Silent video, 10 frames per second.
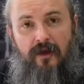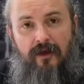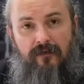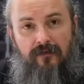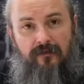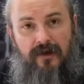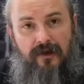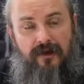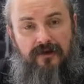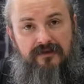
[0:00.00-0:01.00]
If the
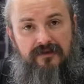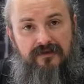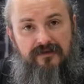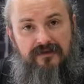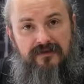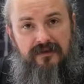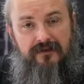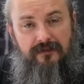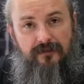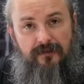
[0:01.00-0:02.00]
validation is
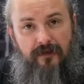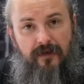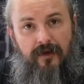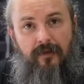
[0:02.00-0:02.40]
successful,